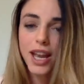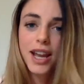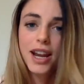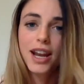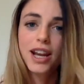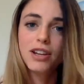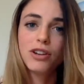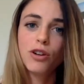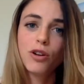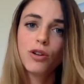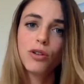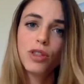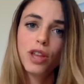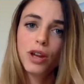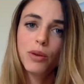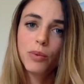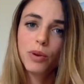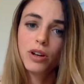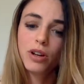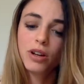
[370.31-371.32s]
and I know they
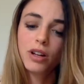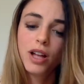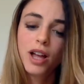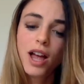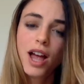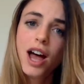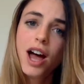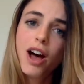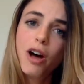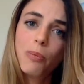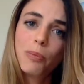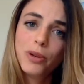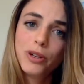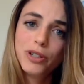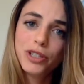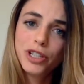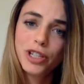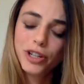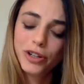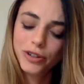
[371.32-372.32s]
will help you
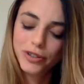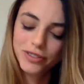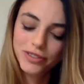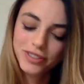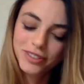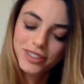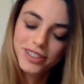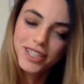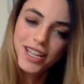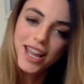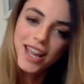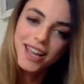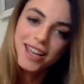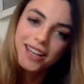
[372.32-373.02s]
too. Say,